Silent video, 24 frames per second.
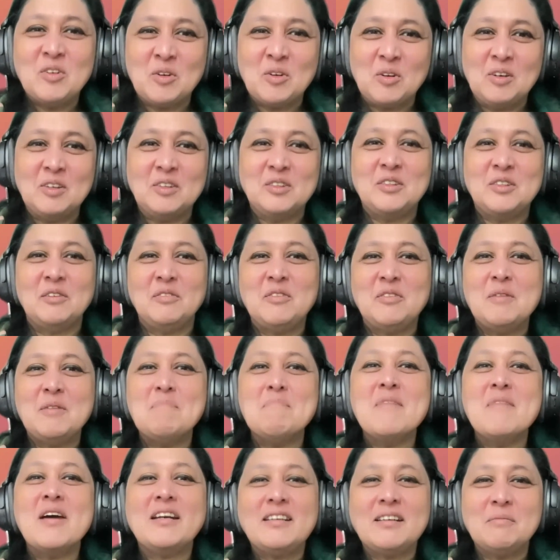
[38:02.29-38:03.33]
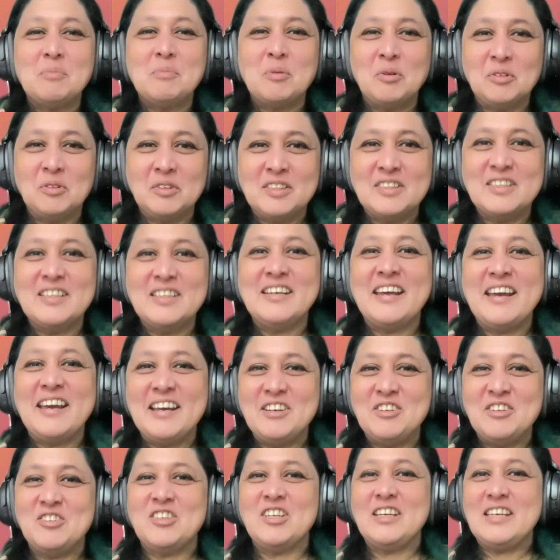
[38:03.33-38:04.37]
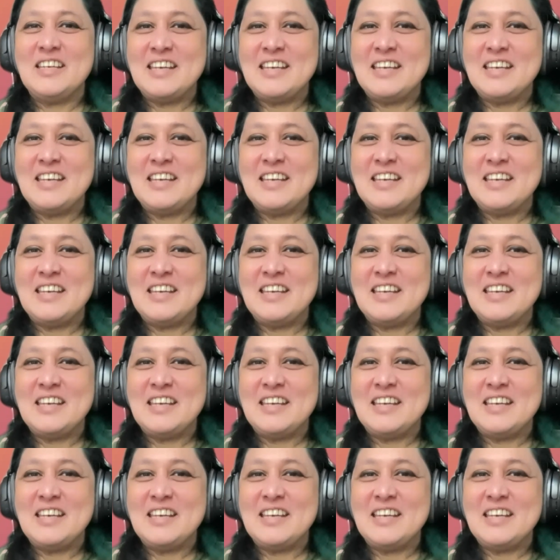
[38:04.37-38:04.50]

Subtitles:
of thematic bonds in Asia